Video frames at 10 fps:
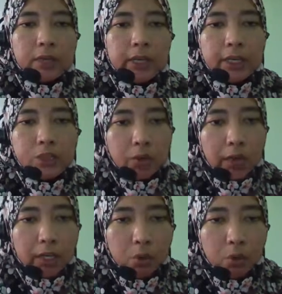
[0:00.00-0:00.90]
Okay, so
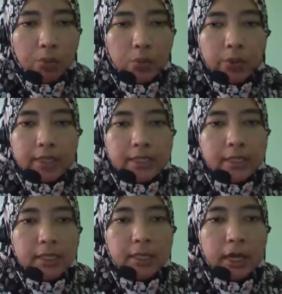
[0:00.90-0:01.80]
I hope you can
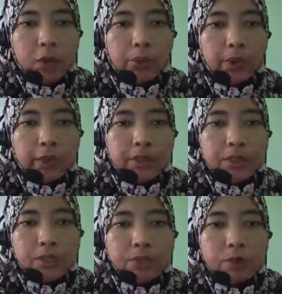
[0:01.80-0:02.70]
see how we can
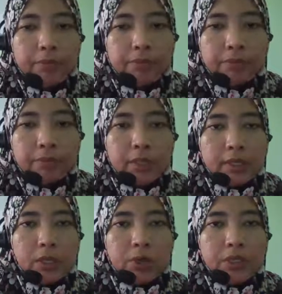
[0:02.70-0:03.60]
transform
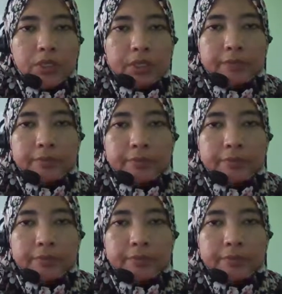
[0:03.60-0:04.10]
this equation.